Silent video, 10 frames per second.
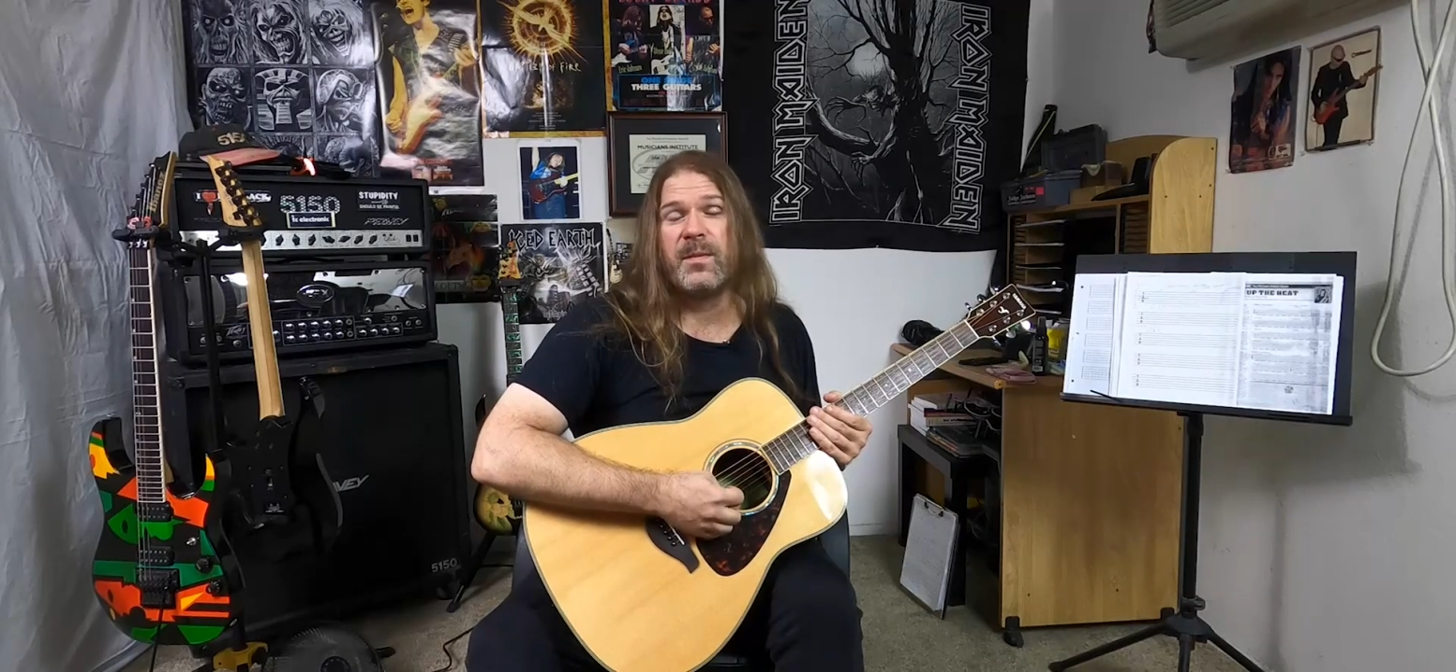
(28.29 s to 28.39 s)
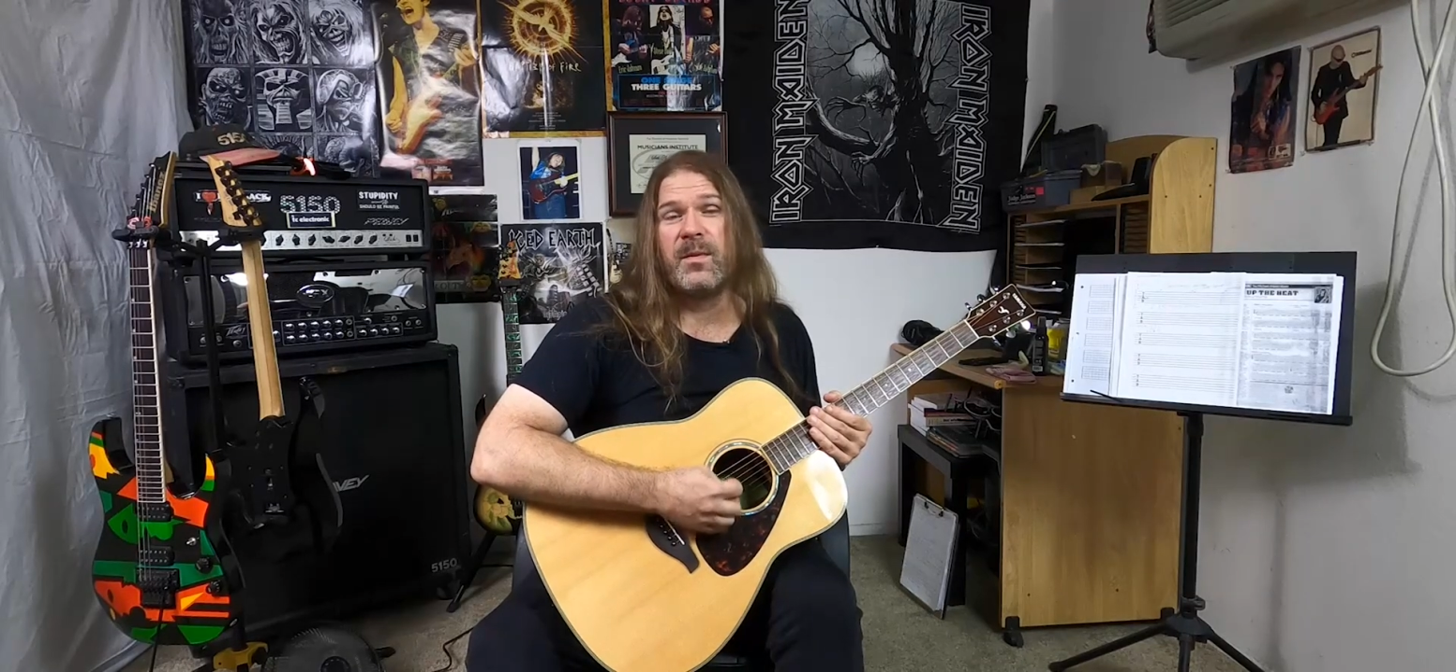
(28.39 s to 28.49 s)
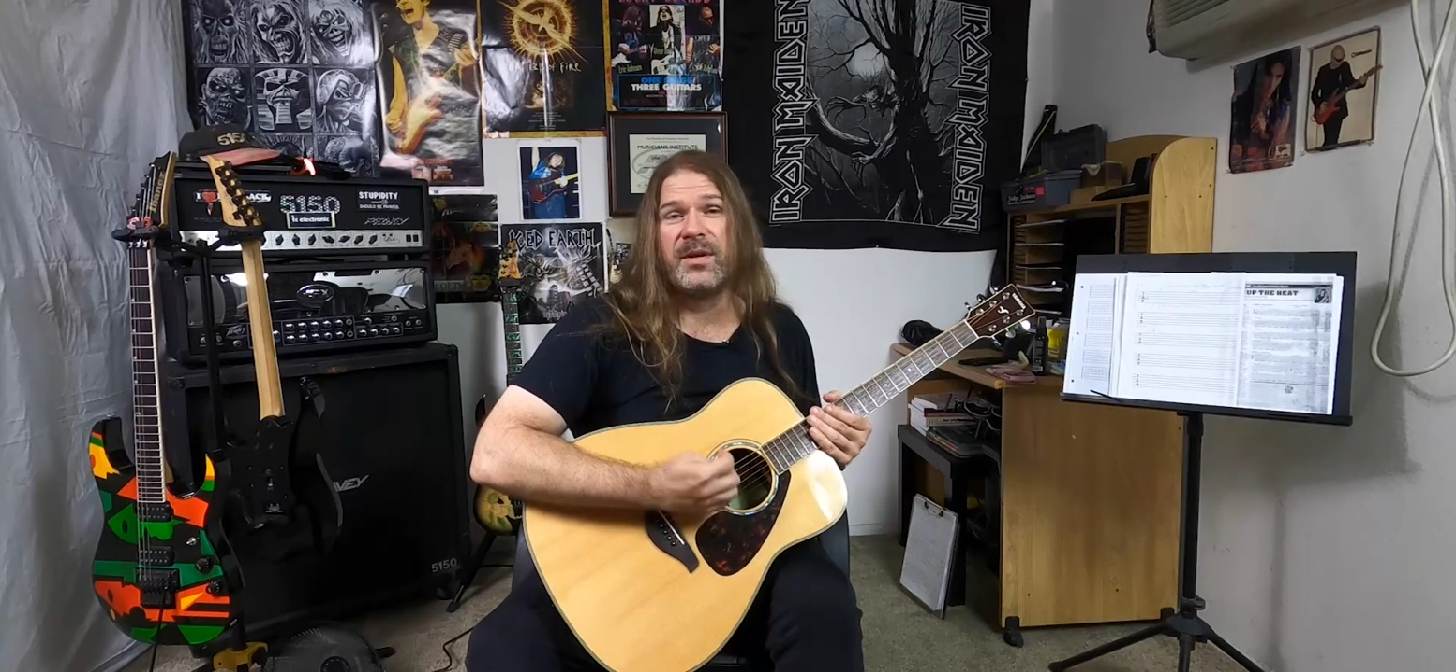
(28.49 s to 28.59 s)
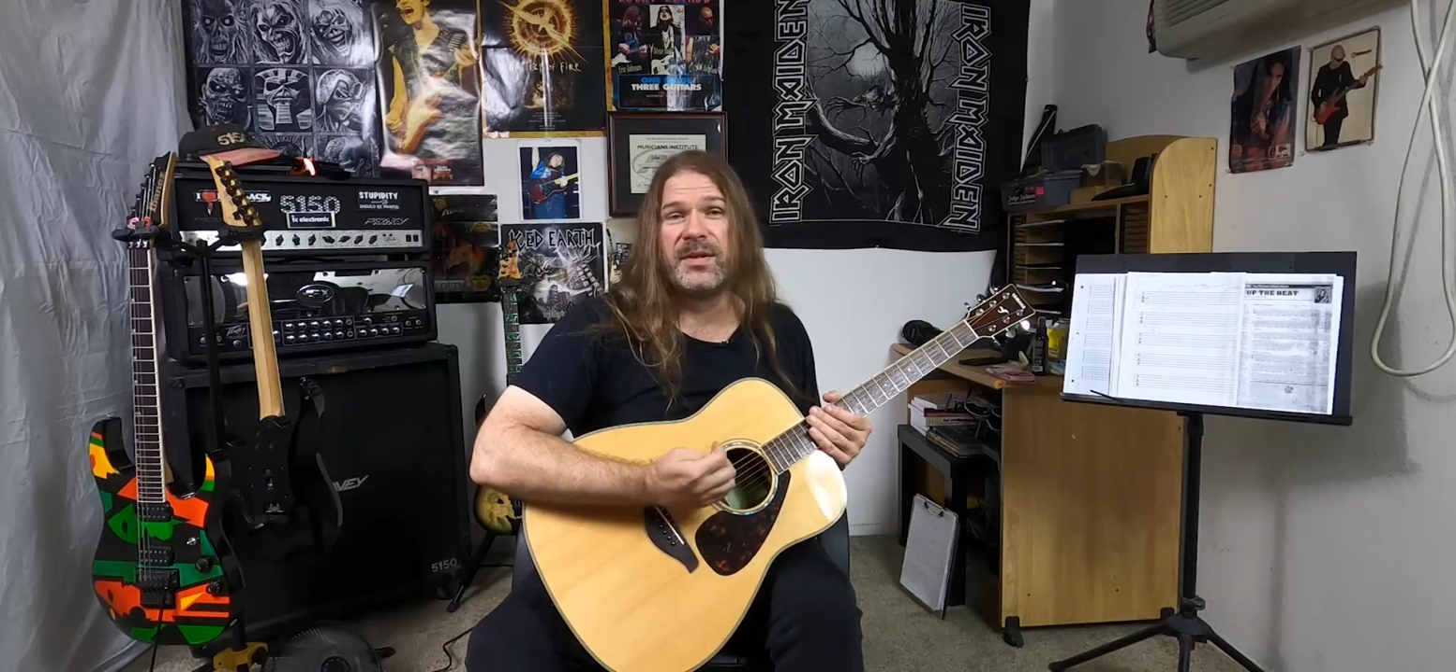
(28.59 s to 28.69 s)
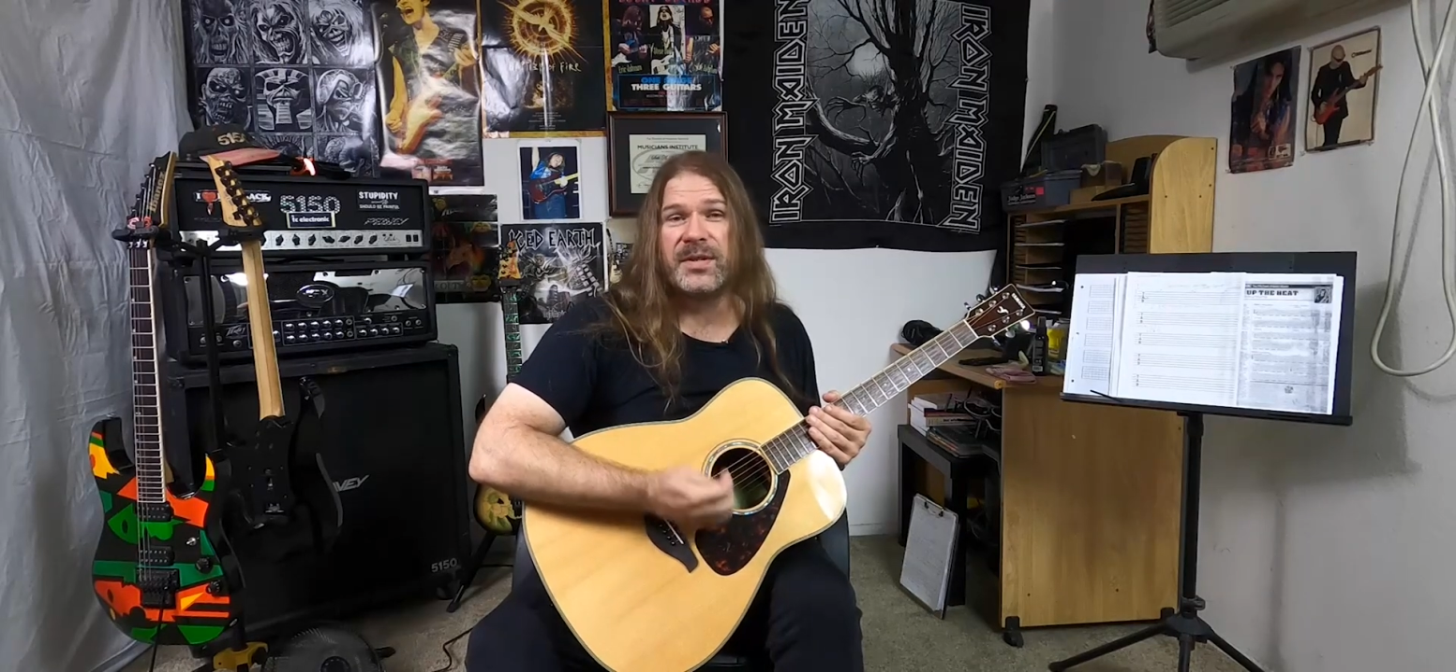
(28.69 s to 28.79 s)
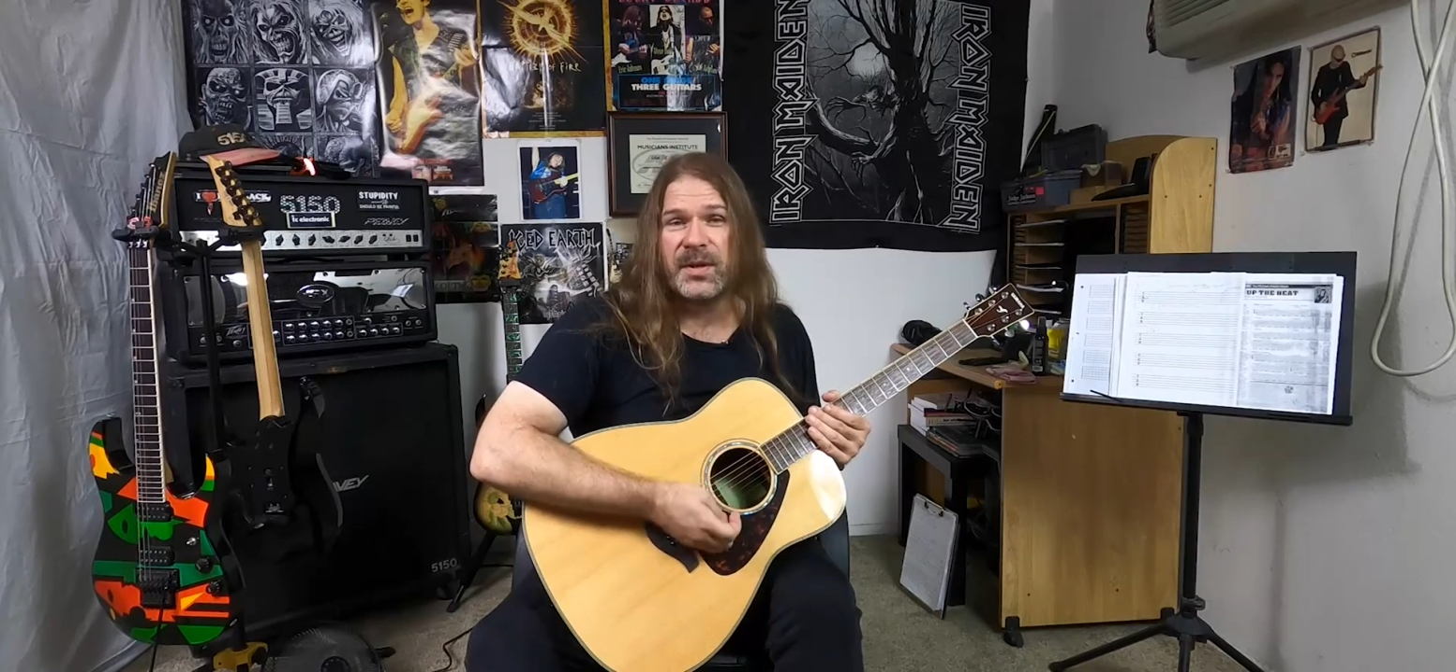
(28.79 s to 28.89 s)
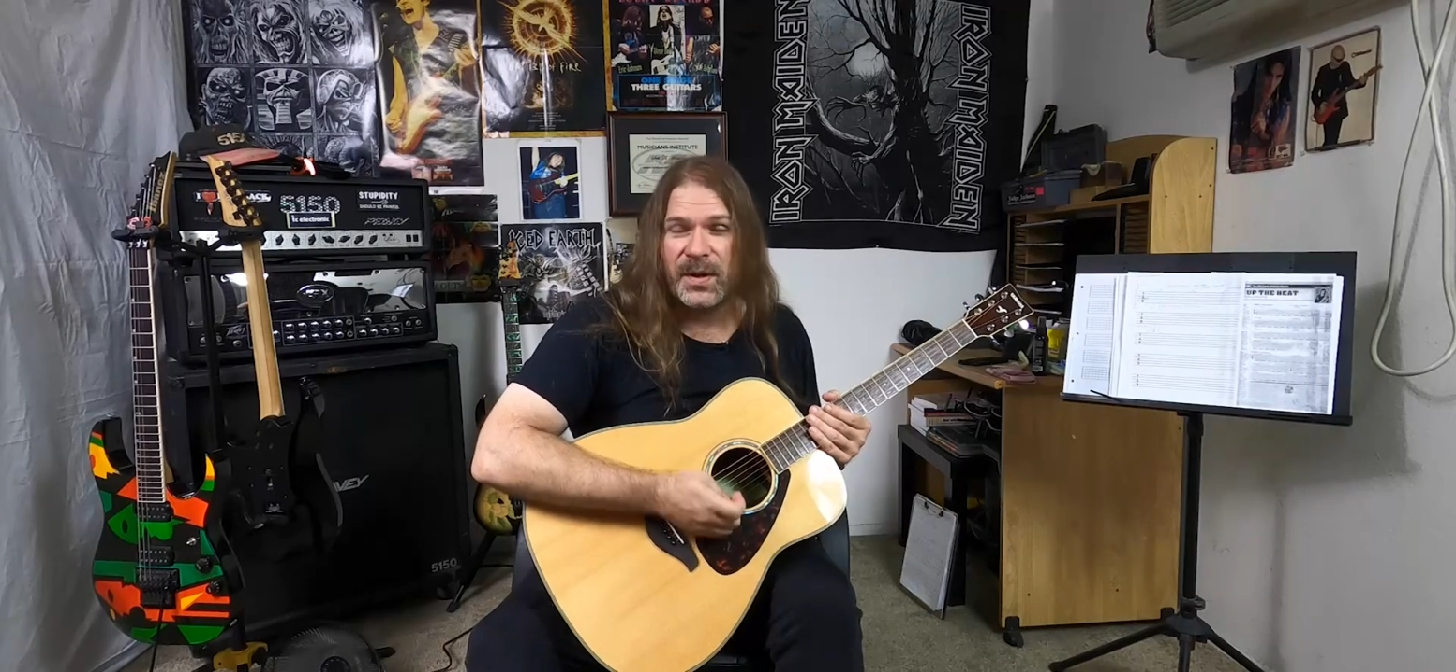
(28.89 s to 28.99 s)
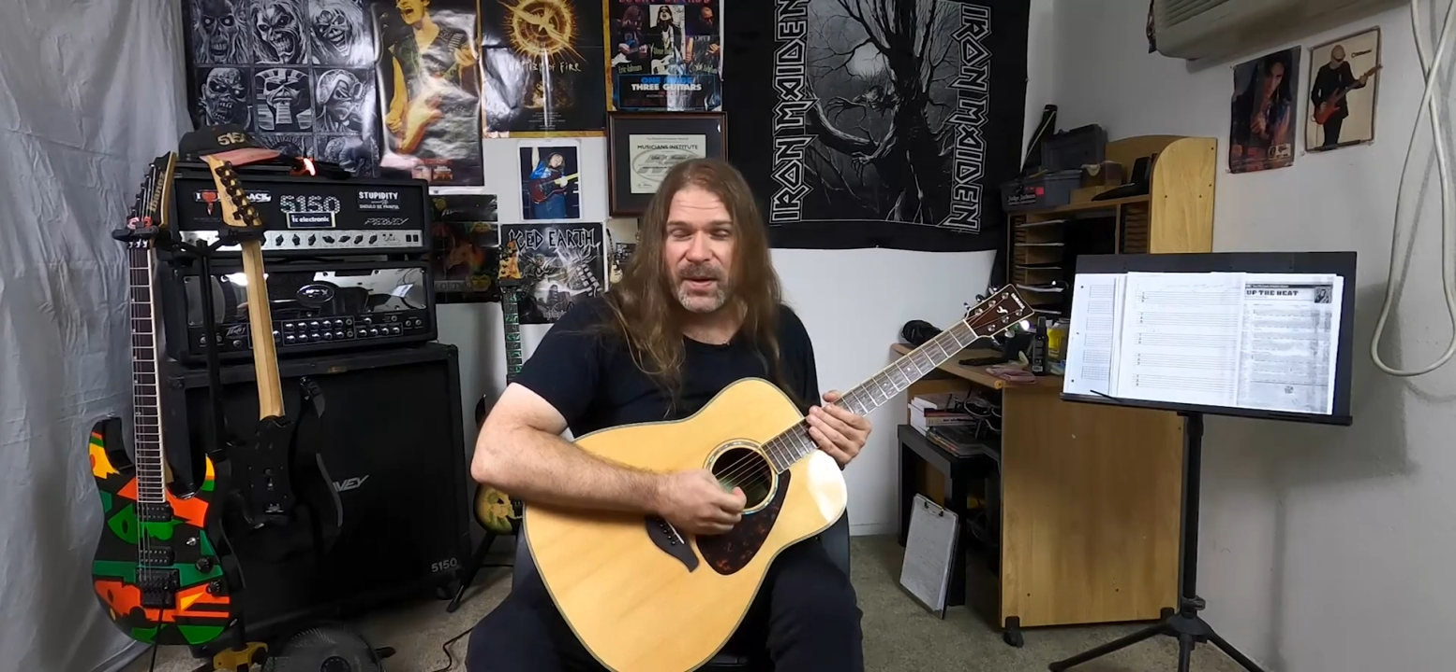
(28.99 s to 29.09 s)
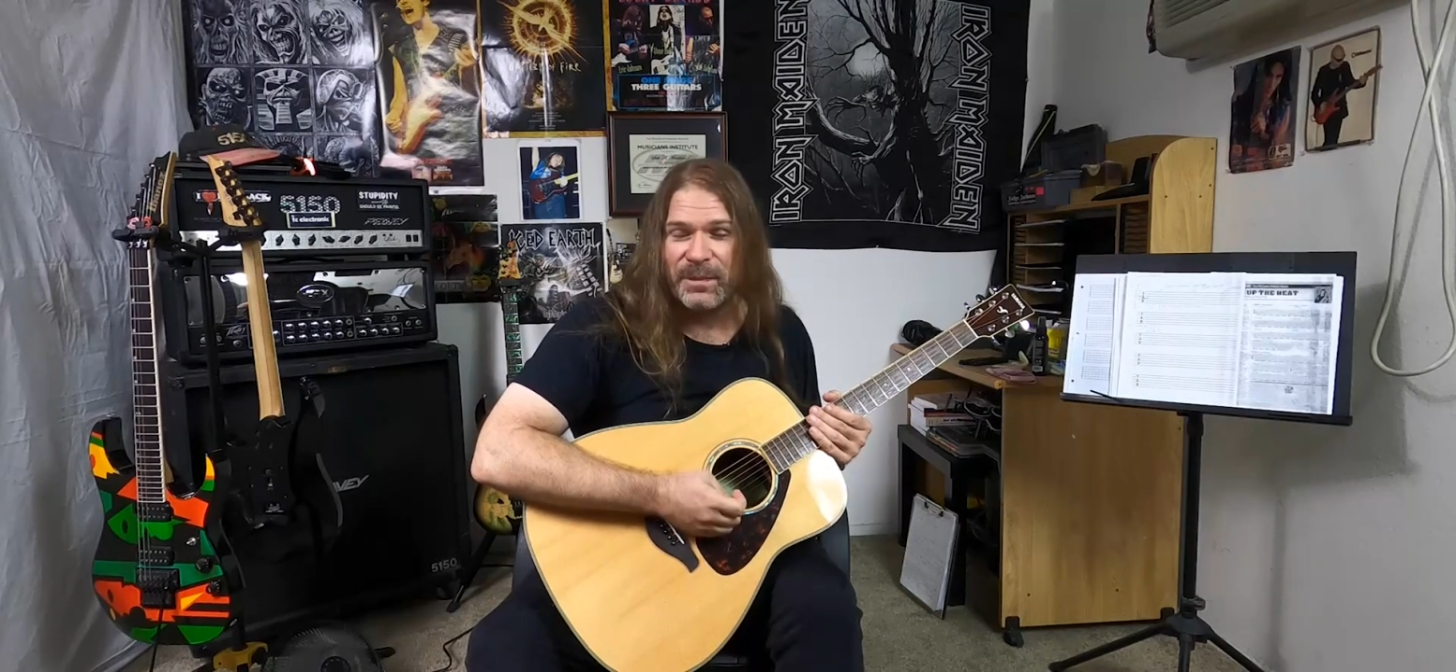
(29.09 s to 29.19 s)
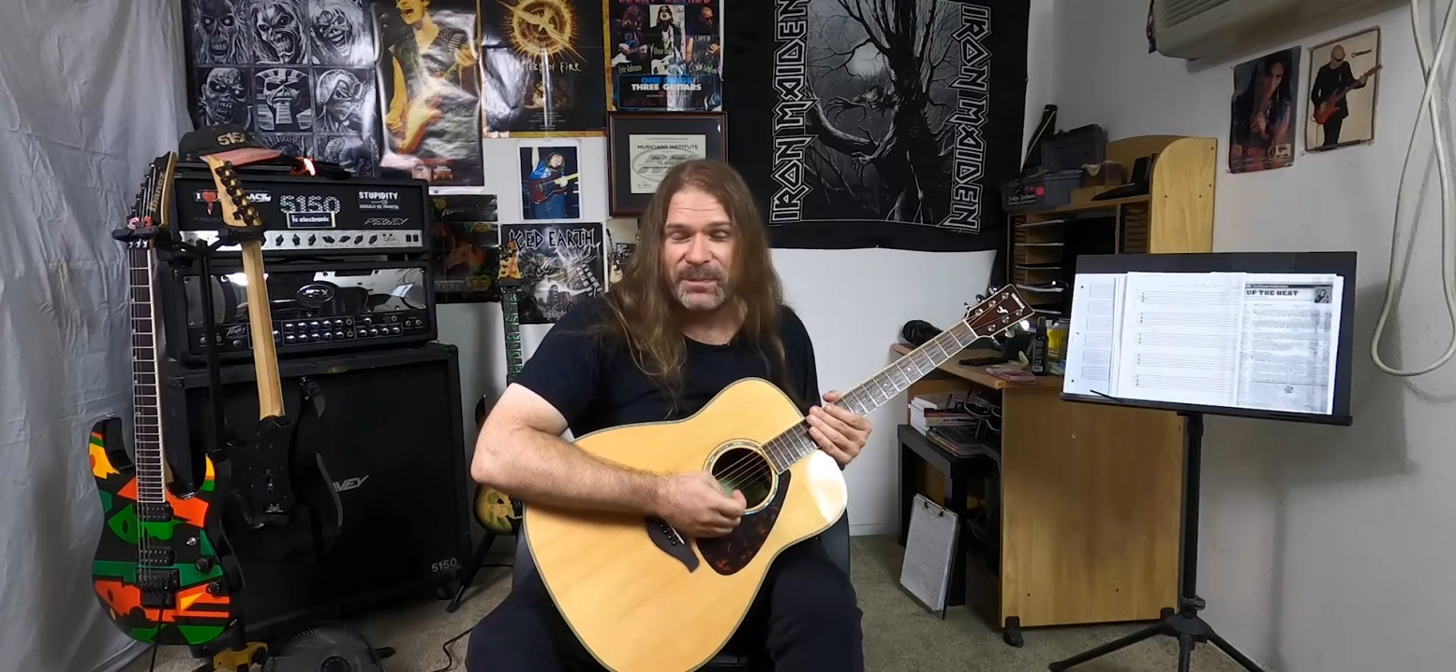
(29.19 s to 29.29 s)
they wanted to
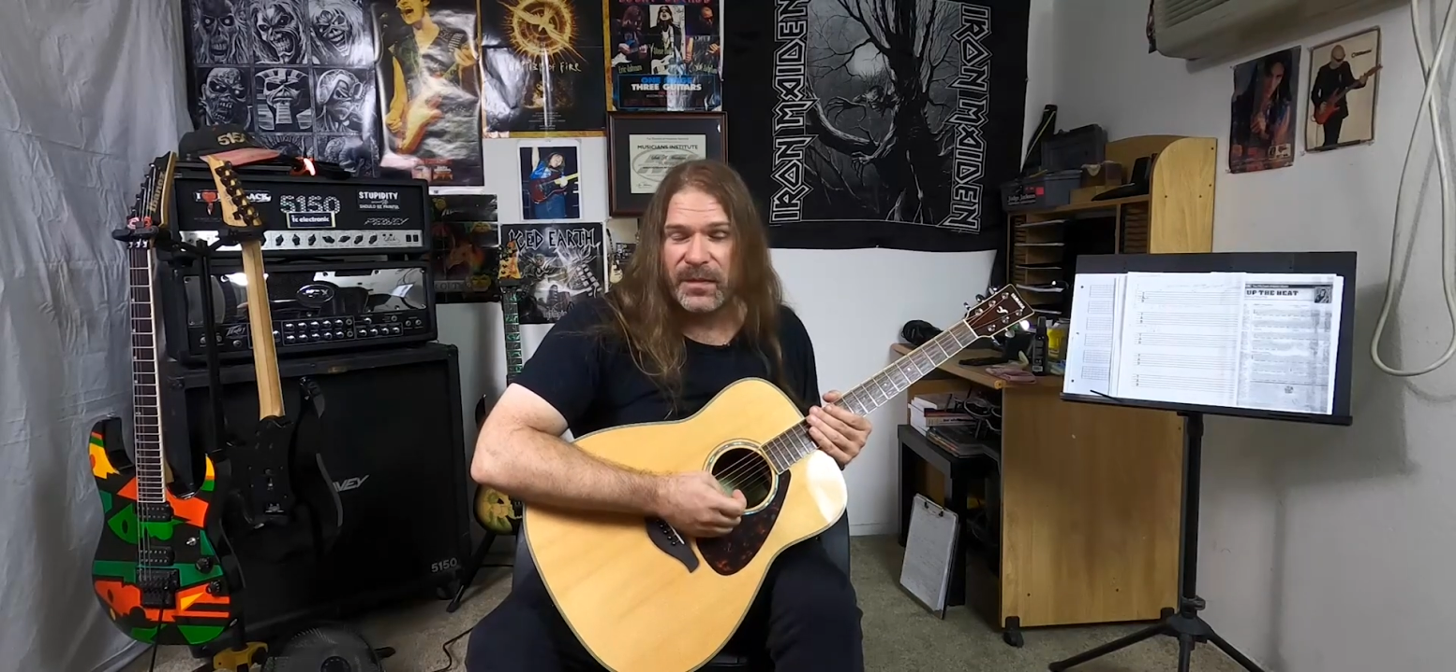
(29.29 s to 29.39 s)
learn.